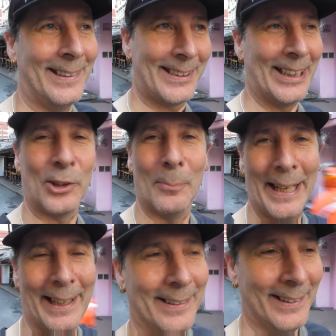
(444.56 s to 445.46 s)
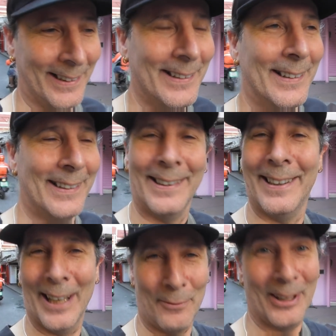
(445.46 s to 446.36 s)
single men
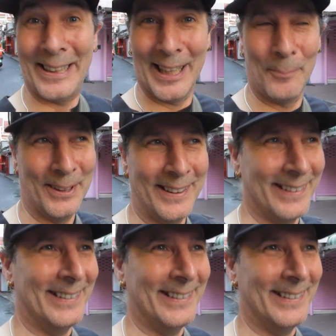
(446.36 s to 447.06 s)
are very tempted.